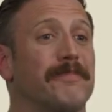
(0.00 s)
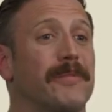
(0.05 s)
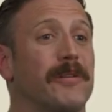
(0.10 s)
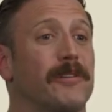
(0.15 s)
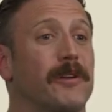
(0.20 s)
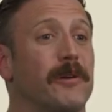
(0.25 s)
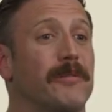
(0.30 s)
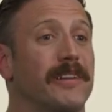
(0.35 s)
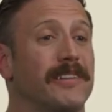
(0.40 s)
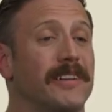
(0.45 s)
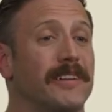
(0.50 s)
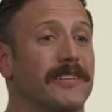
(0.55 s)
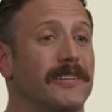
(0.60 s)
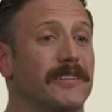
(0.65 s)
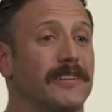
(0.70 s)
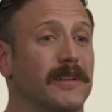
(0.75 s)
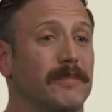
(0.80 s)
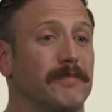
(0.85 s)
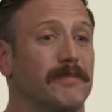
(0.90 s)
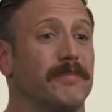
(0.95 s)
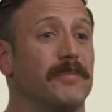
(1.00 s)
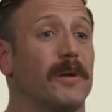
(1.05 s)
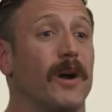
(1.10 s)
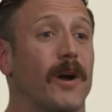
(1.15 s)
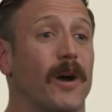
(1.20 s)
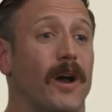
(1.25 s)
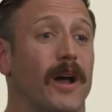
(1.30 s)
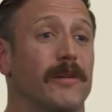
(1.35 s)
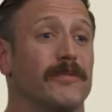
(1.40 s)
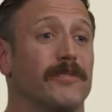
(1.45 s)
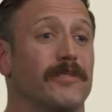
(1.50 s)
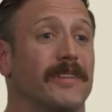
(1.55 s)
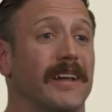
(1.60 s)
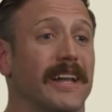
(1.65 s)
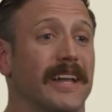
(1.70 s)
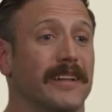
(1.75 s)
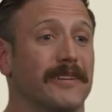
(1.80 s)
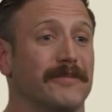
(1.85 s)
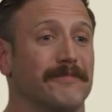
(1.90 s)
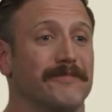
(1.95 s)
So this isn't some far-off
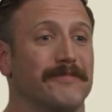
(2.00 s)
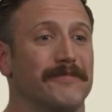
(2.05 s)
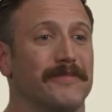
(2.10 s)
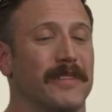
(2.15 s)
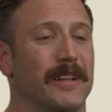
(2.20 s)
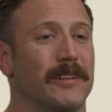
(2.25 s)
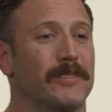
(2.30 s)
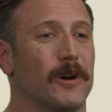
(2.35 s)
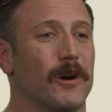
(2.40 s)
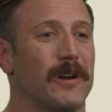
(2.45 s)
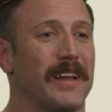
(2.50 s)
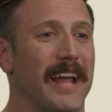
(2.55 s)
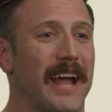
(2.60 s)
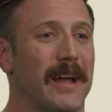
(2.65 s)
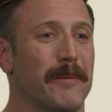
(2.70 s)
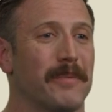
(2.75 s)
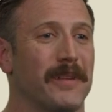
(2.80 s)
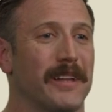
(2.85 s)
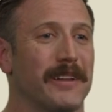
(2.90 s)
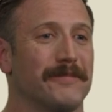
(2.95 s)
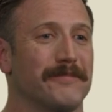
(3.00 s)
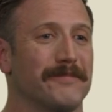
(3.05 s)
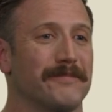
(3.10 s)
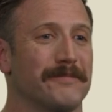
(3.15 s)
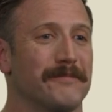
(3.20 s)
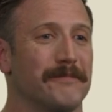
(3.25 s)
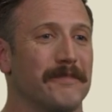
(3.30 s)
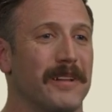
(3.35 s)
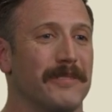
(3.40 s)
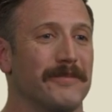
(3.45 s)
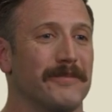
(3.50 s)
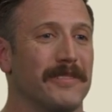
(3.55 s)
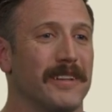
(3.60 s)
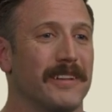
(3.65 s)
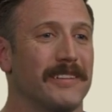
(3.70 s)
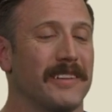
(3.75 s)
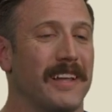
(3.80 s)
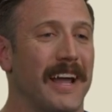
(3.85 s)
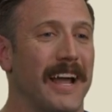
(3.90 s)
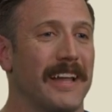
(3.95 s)
thing. It's already happening. But
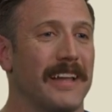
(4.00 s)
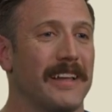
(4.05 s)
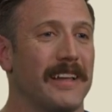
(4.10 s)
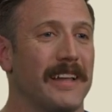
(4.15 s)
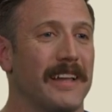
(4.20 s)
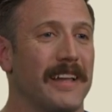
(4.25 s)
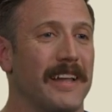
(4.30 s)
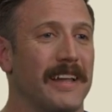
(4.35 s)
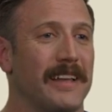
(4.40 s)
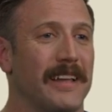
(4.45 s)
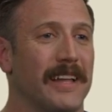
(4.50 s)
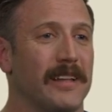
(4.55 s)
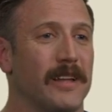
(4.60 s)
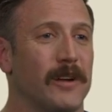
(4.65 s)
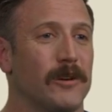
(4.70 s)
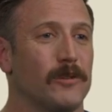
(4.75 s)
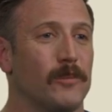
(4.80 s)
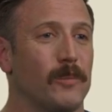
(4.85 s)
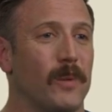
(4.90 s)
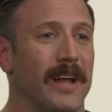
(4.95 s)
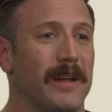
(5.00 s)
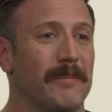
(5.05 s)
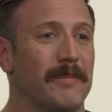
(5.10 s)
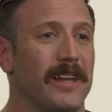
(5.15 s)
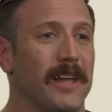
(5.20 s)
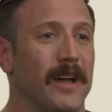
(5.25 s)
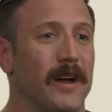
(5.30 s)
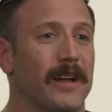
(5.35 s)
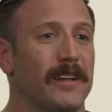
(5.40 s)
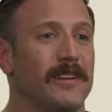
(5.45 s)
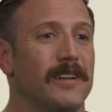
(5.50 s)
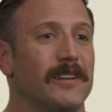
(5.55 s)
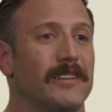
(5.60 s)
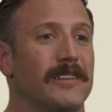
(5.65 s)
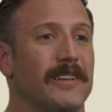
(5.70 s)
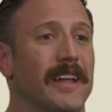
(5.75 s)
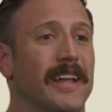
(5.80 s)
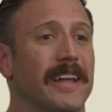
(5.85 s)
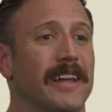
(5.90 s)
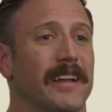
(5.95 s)
this tech, it goes way beyond
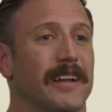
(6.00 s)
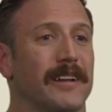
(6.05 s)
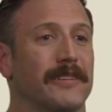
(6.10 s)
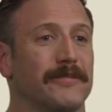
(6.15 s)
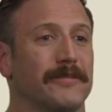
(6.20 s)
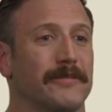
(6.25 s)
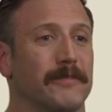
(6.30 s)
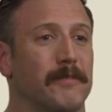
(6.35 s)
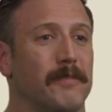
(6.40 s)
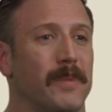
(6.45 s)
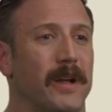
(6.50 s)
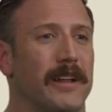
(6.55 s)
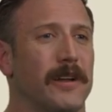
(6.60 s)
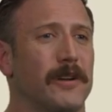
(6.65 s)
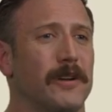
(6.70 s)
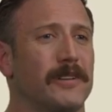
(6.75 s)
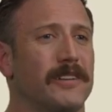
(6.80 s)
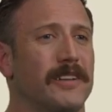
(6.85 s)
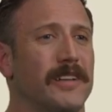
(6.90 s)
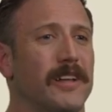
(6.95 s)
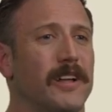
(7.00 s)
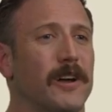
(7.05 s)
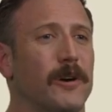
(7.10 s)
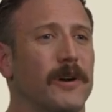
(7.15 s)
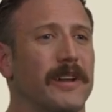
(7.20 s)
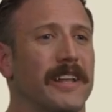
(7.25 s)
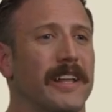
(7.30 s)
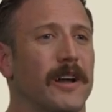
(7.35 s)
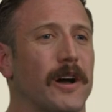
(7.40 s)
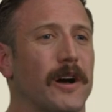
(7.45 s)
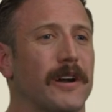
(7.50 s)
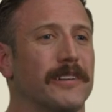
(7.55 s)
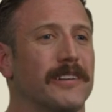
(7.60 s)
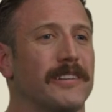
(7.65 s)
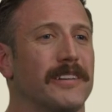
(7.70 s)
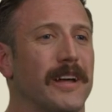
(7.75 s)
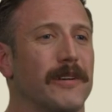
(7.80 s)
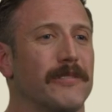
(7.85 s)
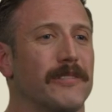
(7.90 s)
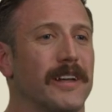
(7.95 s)
just like regular security guard
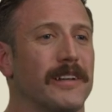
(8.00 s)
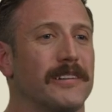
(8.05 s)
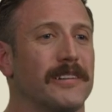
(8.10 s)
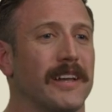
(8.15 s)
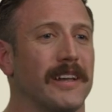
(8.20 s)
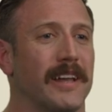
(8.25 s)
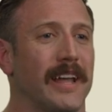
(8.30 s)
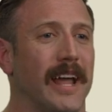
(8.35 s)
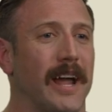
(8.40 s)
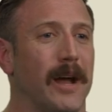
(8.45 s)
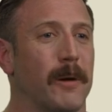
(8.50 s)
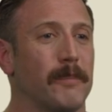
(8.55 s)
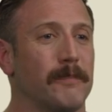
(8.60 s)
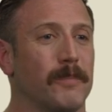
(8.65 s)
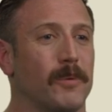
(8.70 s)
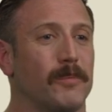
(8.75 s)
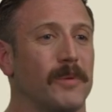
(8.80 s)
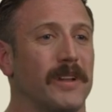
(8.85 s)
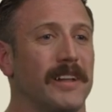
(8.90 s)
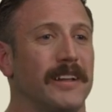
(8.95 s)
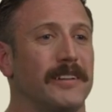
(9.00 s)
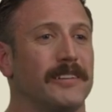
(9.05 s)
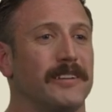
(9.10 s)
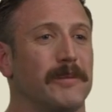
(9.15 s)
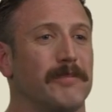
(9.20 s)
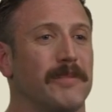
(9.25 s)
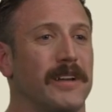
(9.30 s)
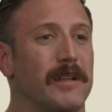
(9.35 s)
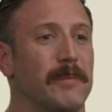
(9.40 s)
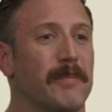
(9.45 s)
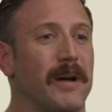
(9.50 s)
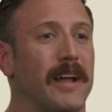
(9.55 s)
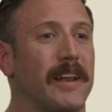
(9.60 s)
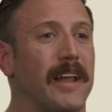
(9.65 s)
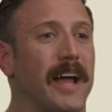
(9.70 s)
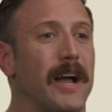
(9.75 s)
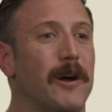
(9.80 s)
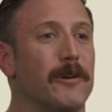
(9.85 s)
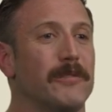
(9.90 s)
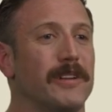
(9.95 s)
stuff, doesn't it? I remember reading something about
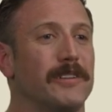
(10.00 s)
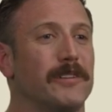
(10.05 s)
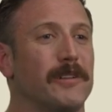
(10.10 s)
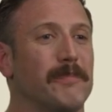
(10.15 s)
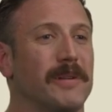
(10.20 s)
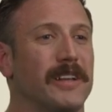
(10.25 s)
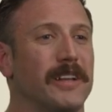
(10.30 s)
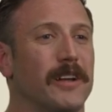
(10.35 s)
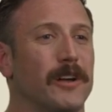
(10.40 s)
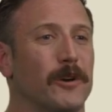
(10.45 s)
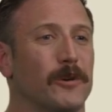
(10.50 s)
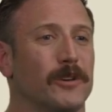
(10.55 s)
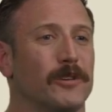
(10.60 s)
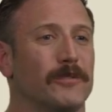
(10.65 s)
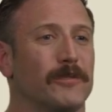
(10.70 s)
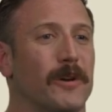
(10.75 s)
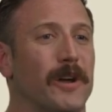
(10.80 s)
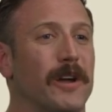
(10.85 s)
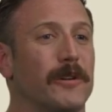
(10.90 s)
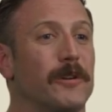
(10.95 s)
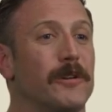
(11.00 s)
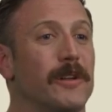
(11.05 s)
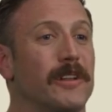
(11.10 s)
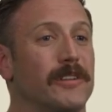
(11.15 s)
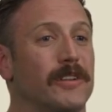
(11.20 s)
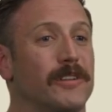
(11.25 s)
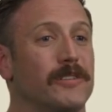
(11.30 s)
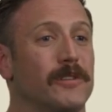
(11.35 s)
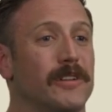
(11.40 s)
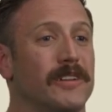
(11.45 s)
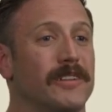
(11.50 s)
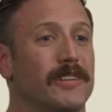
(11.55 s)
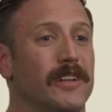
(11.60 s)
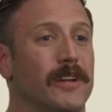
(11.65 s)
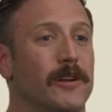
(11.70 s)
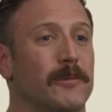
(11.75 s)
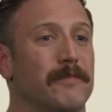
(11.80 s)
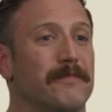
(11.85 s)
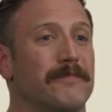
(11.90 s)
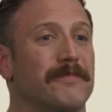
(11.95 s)
how this could be huge for other industries too.